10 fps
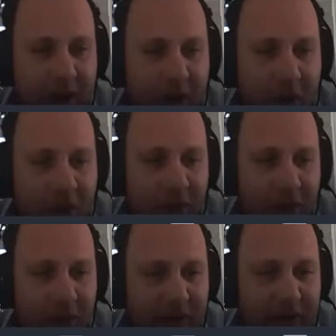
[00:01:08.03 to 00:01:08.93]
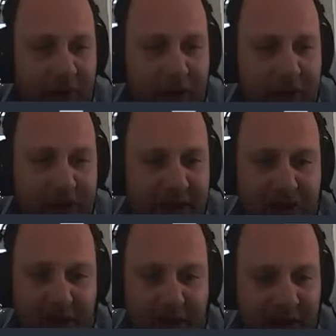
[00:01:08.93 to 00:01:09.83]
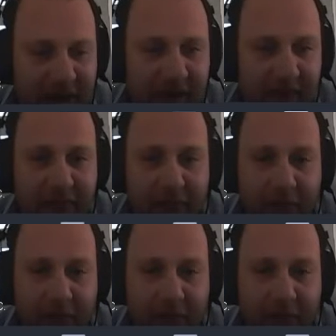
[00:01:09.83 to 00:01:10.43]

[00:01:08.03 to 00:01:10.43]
We got from this position in